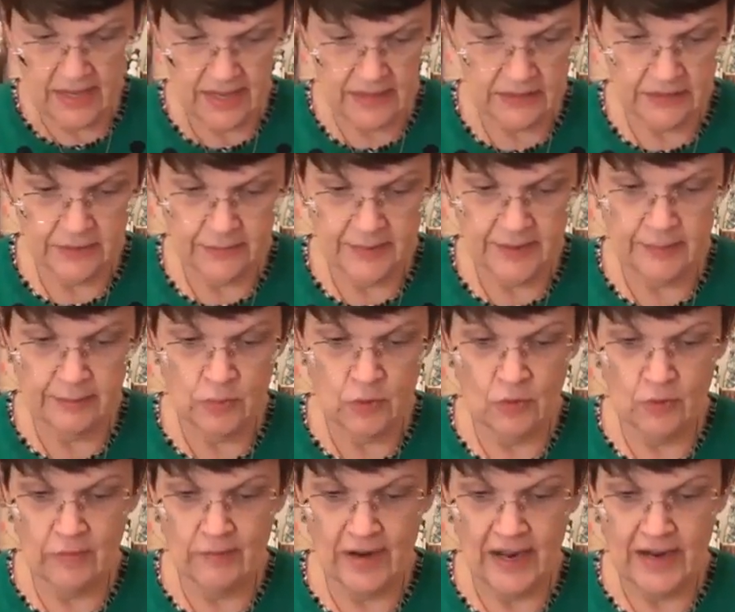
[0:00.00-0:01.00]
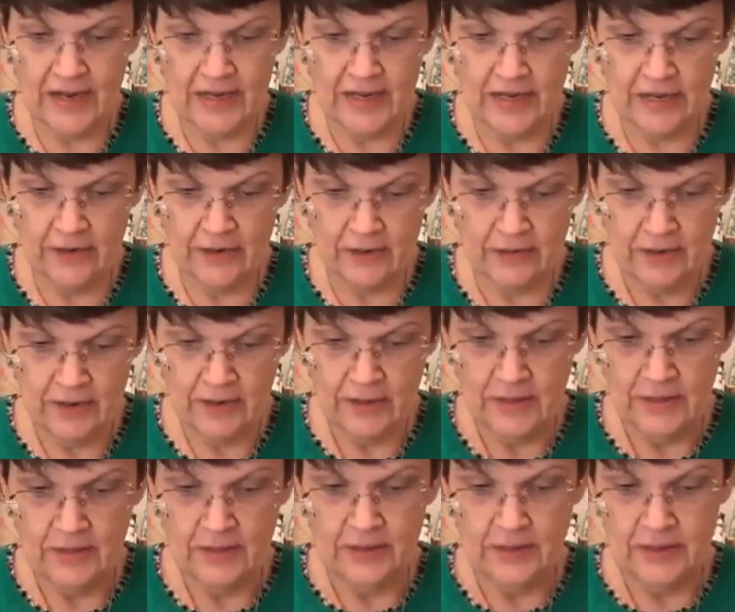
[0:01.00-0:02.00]
I've got a little bit more right here,
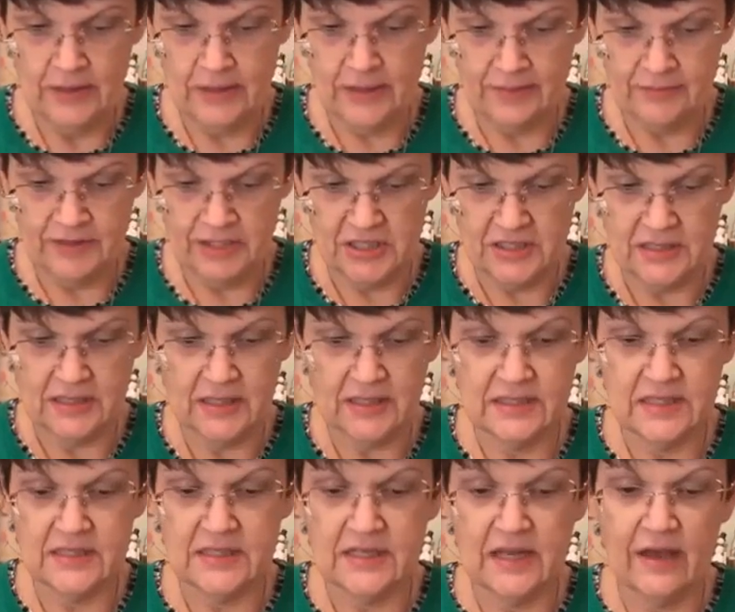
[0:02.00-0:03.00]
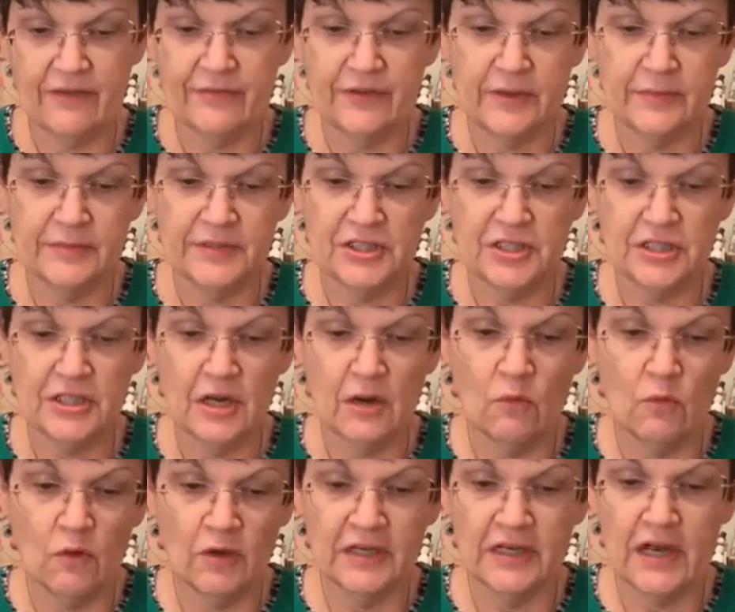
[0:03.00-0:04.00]
and I'm just going to stuff it, but you
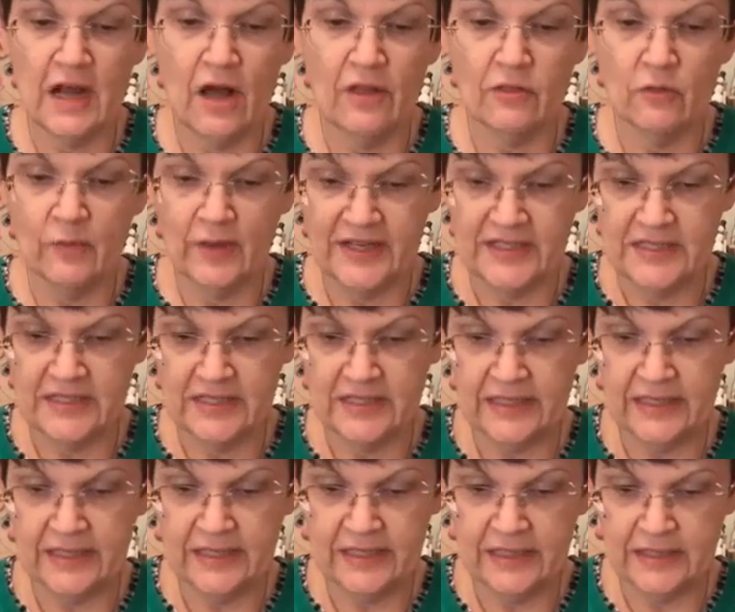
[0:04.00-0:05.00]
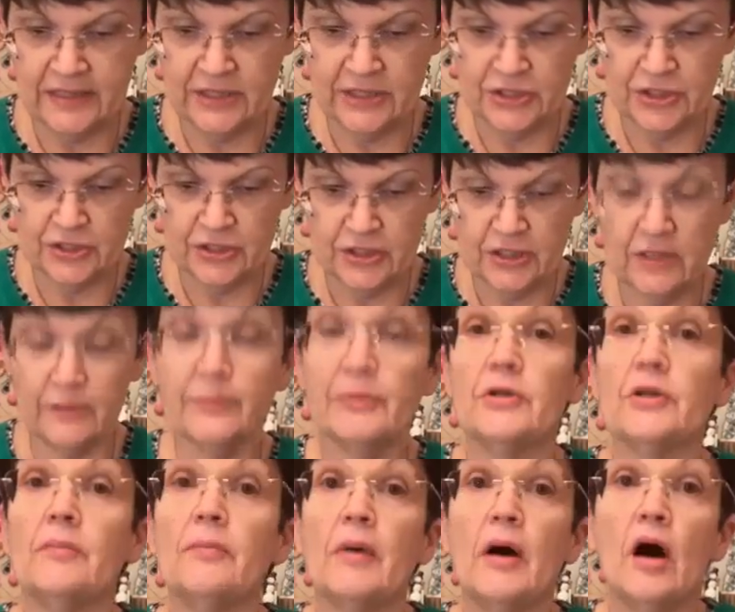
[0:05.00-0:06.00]
don't want it all the way to the end because you're going to
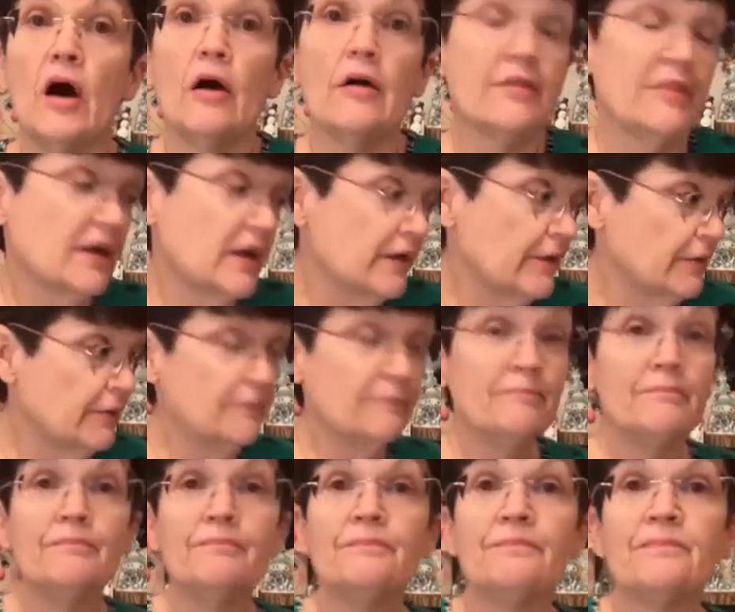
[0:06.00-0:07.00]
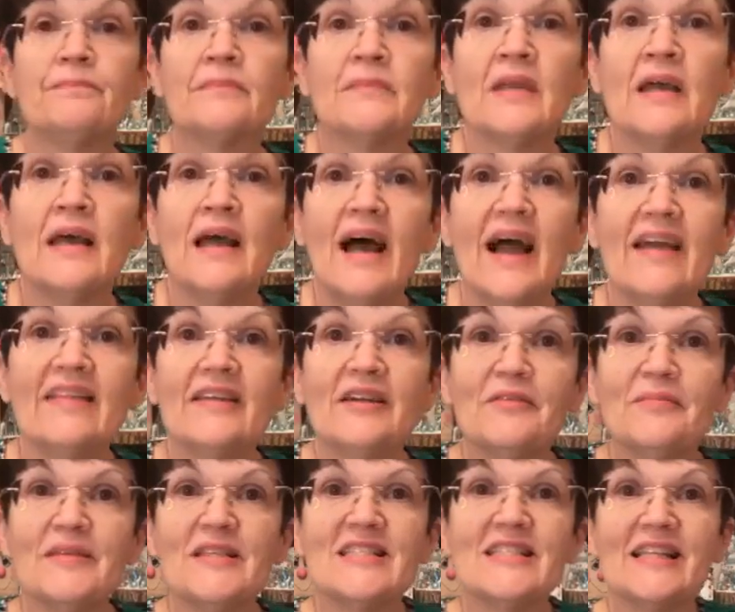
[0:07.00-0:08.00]
put a ball there. Hey
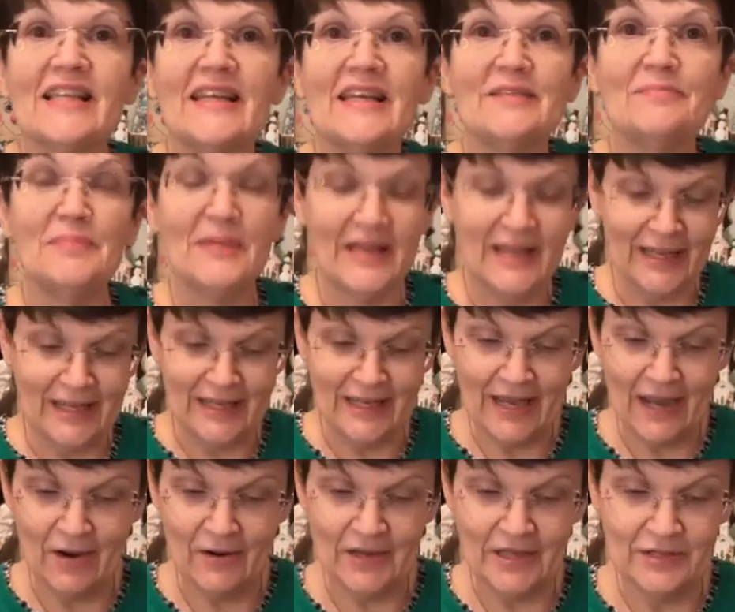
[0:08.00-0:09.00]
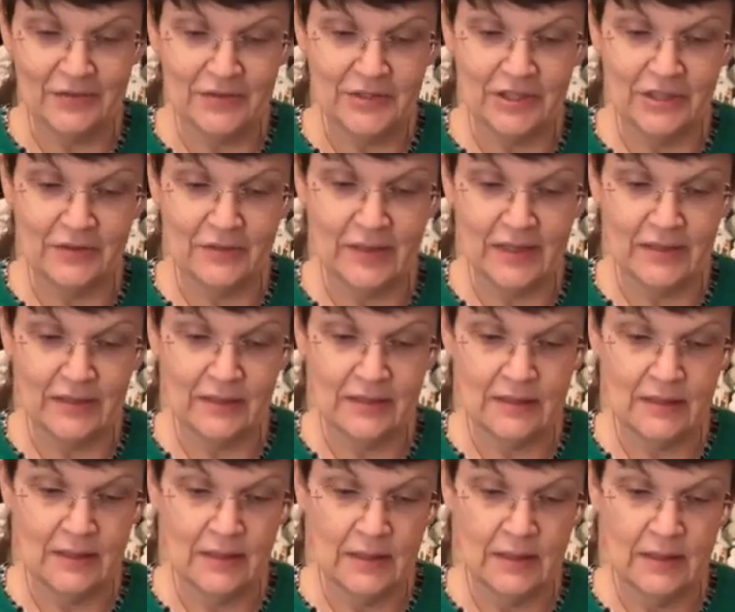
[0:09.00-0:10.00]
there, Miss Lynn Peak. How are you doing?
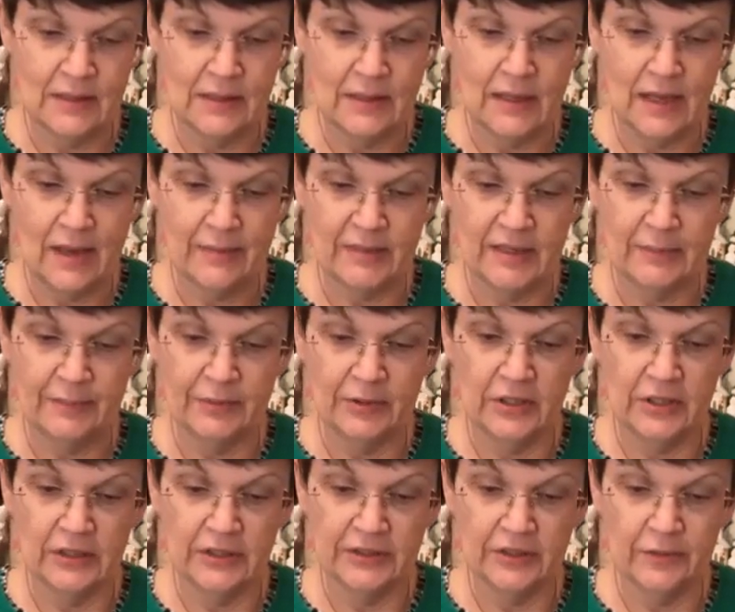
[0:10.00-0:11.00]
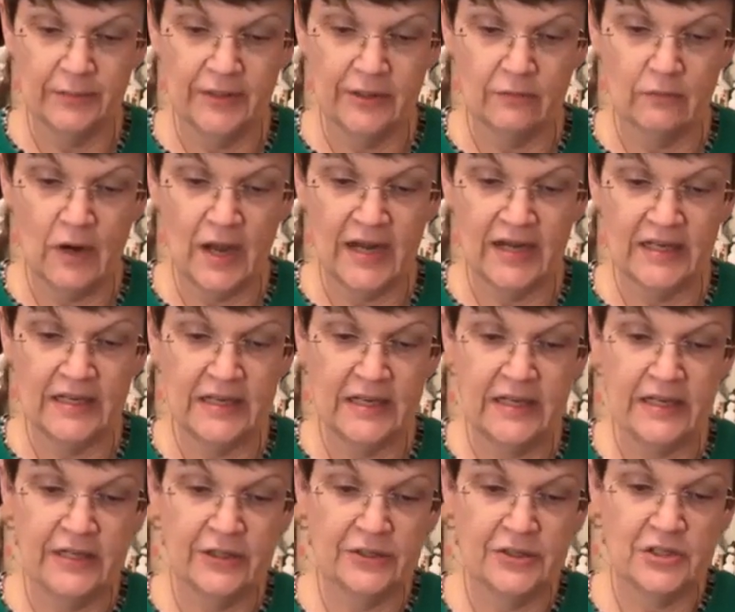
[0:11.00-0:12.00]
I'm going to put a little bit right in
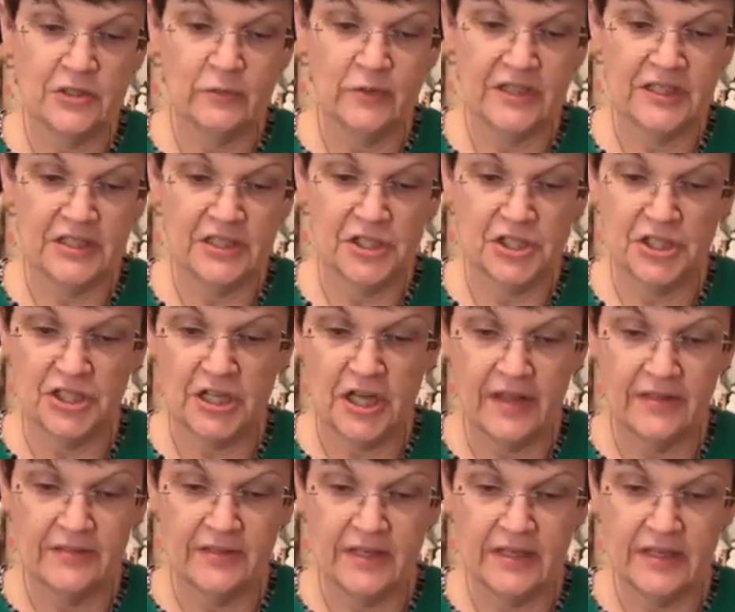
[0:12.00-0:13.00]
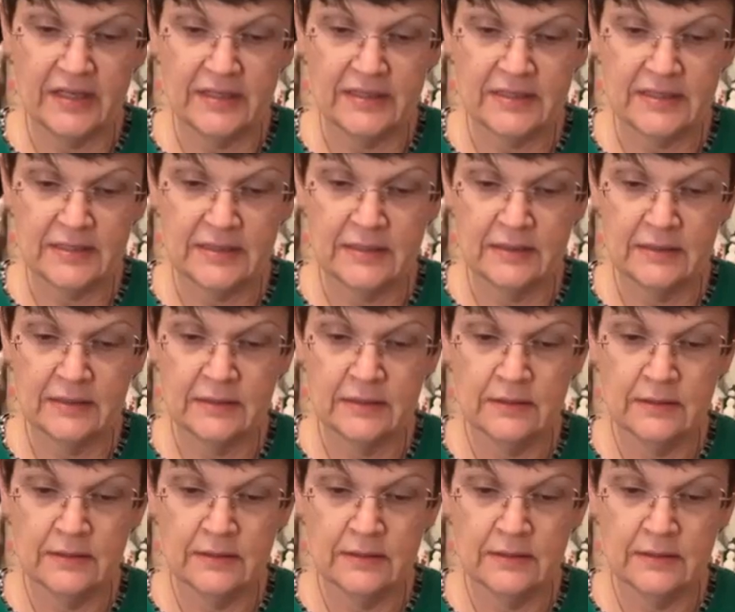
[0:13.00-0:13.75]
here so we can shut this,